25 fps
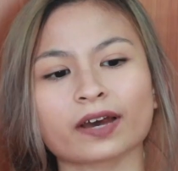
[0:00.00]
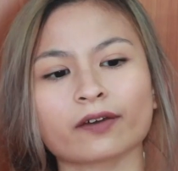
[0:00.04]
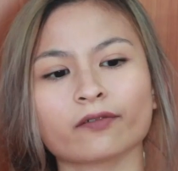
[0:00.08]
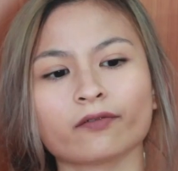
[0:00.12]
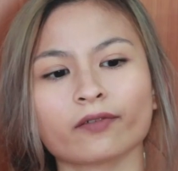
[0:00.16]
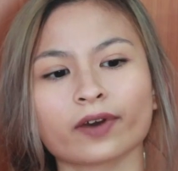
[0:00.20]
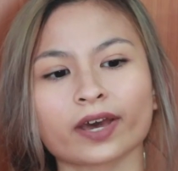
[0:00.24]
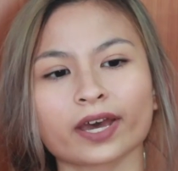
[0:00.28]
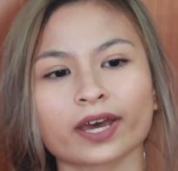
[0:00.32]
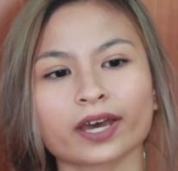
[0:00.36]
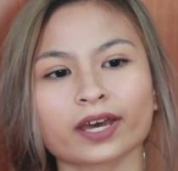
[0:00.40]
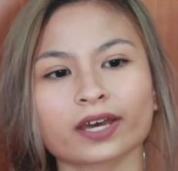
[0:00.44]
That
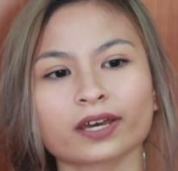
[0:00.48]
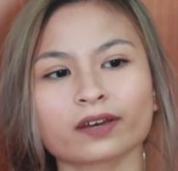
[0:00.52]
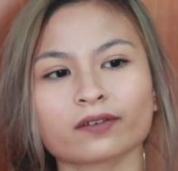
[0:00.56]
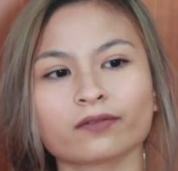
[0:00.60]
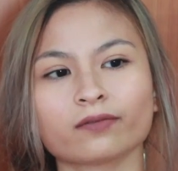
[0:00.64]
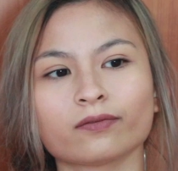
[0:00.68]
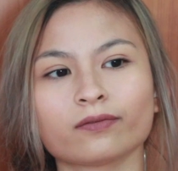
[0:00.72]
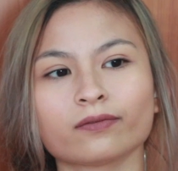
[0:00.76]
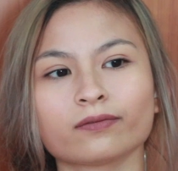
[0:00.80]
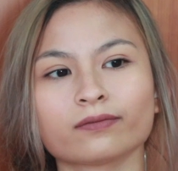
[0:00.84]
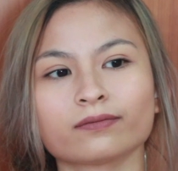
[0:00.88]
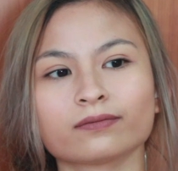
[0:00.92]

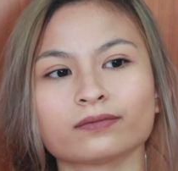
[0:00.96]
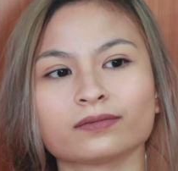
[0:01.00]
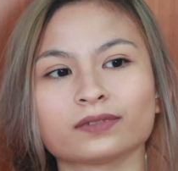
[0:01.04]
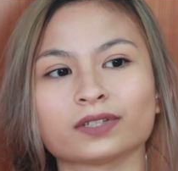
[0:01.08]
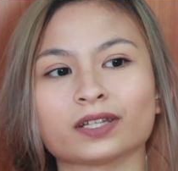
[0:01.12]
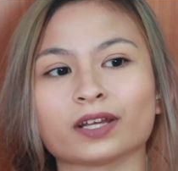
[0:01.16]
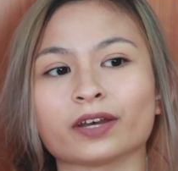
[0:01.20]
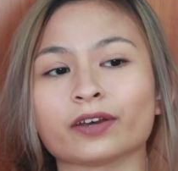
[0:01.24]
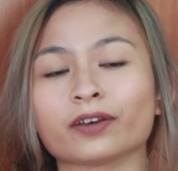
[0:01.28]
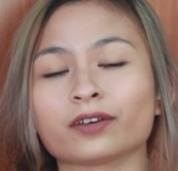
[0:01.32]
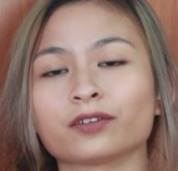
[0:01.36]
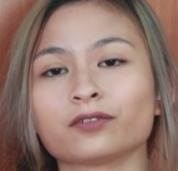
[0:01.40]
way
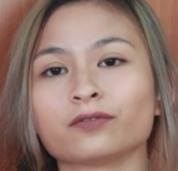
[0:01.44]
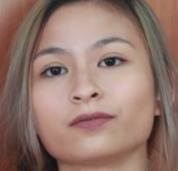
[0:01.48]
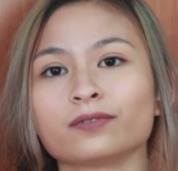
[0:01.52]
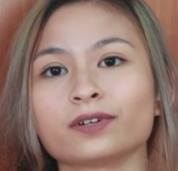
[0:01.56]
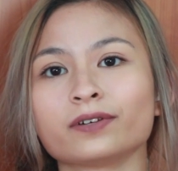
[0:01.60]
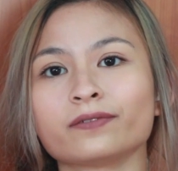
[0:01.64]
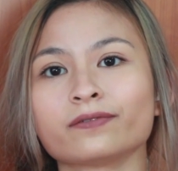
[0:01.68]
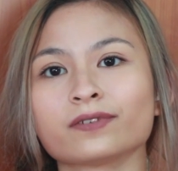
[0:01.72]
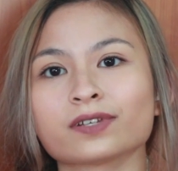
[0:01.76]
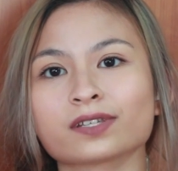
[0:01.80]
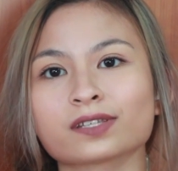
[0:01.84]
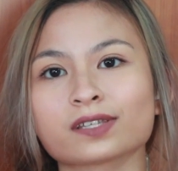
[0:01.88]
you
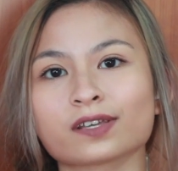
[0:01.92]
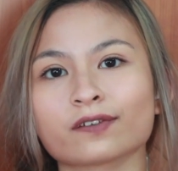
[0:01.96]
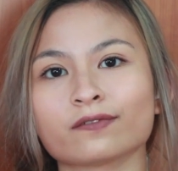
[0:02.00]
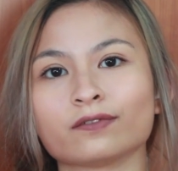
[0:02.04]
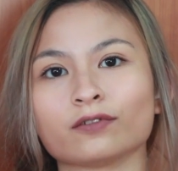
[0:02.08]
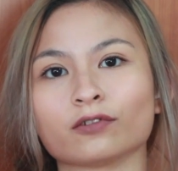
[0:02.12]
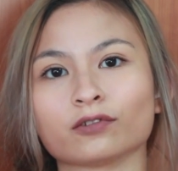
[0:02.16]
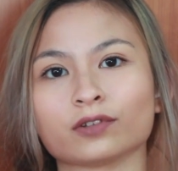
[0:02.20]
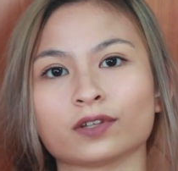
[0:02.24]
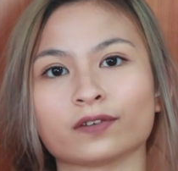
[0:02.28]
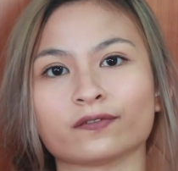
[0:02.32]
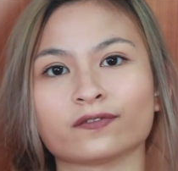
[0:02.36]
won't
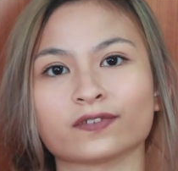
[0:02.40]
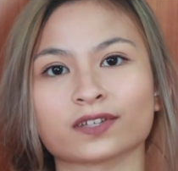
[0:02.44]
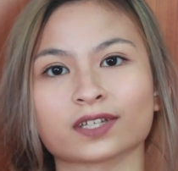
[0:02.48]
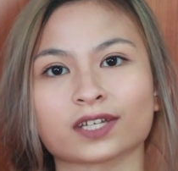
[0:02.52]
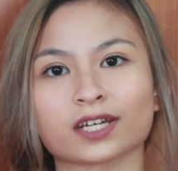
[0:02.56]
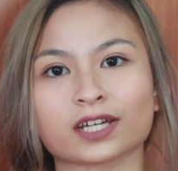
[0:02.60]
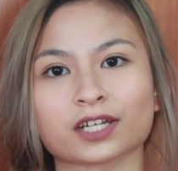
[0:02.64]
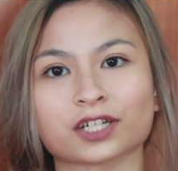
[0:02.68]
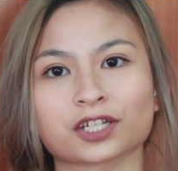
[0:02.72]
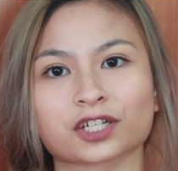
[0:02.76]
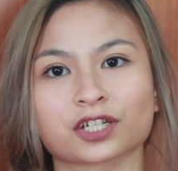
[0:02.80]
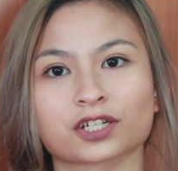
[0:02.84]
receive
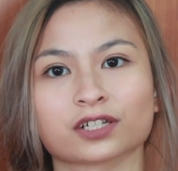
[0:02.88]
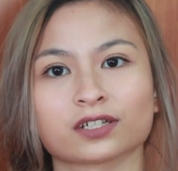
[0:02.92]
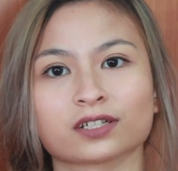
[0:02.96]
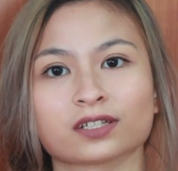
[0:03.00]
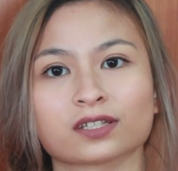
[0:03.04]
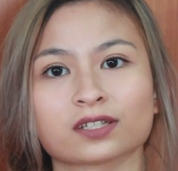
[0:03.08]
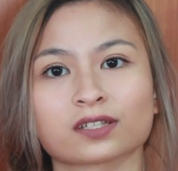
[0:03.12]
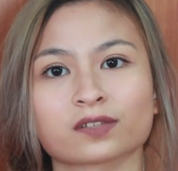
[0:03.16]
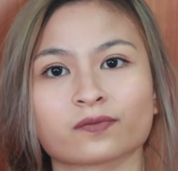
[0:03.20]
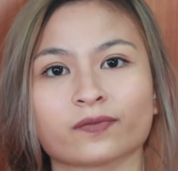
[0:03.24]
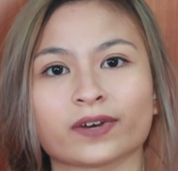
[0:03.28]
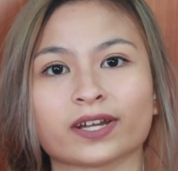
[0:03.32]

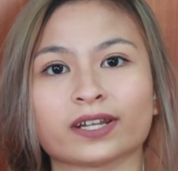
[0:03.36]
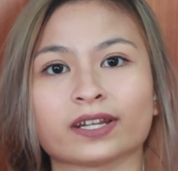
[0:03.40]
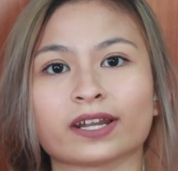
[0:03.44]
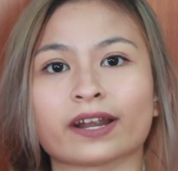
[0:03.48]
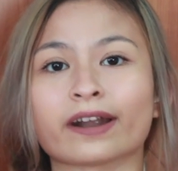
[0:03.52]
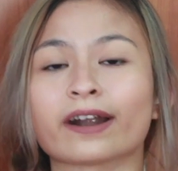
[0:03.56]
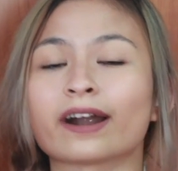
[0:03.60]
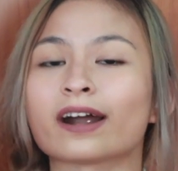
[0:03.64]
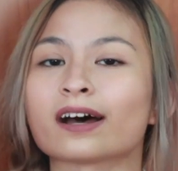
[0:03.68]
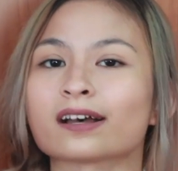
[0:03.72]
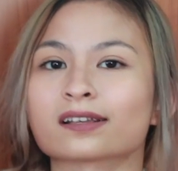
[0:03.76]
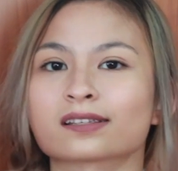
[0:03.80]
notifications when
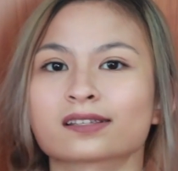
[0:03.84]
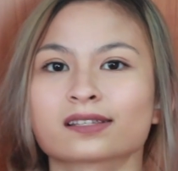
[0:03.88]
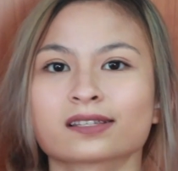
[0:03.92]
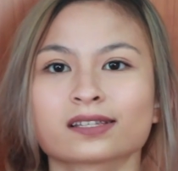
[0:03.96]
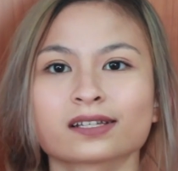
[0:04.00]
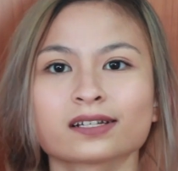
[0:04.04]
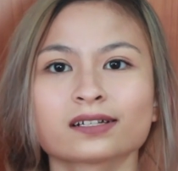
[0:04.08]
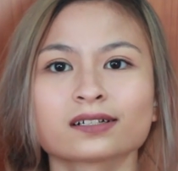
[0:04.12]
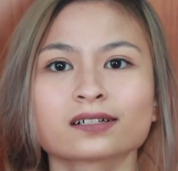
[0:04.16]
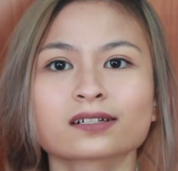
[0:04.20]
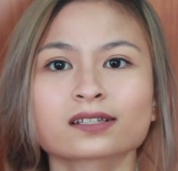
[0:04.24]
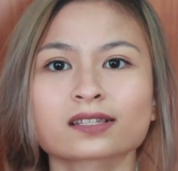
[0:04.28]
there are
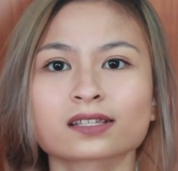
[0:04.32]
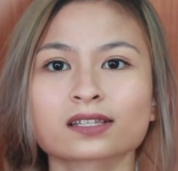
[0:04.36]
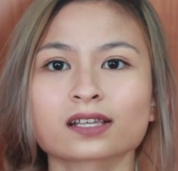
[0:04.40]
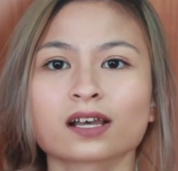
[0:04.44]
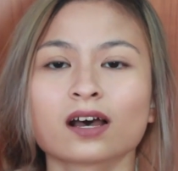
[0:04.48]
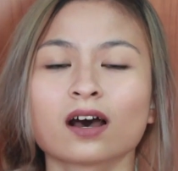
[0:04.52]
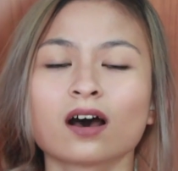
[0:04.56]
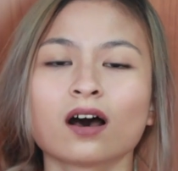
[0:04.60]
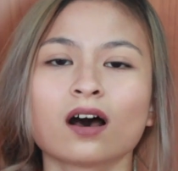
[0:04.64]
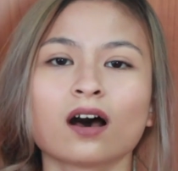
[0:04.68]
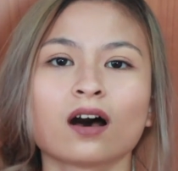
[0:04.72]
sales